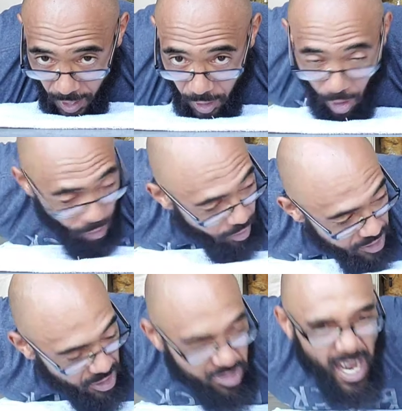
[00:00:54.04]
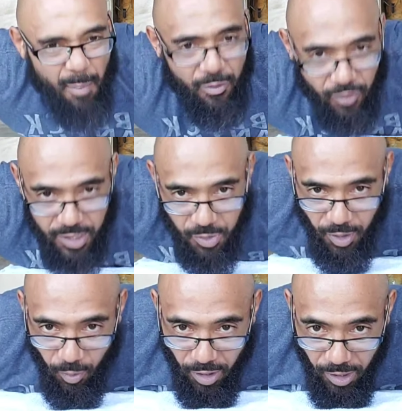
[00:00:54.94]
No, there is no timer for this
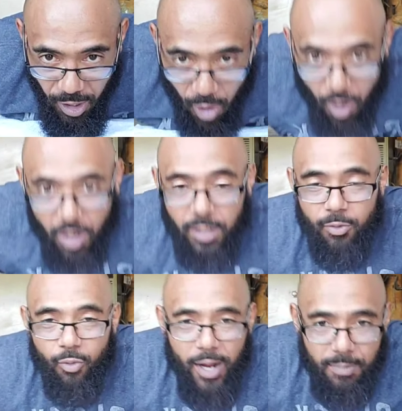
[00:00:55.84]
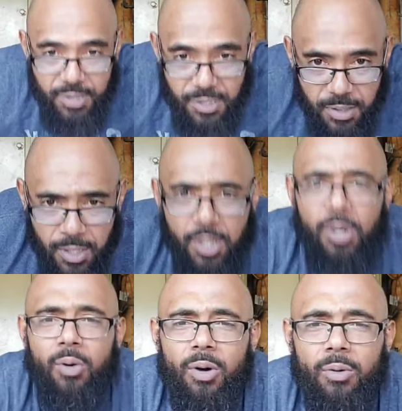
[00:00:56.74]
one. We're going to go on reps.
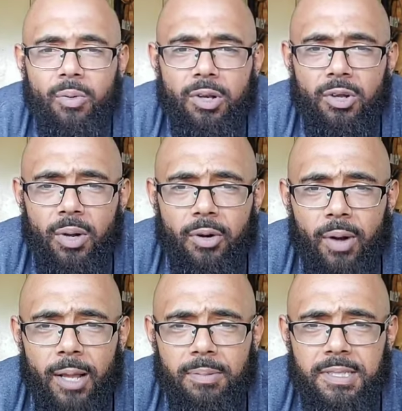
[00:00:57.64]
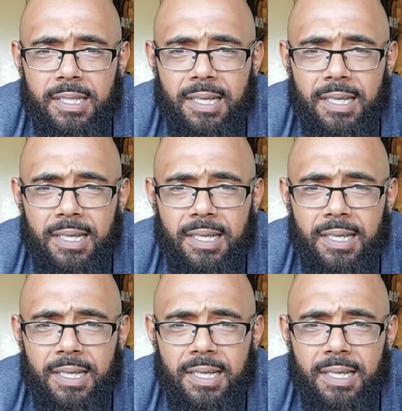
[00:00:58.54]
We're, we're doing reps.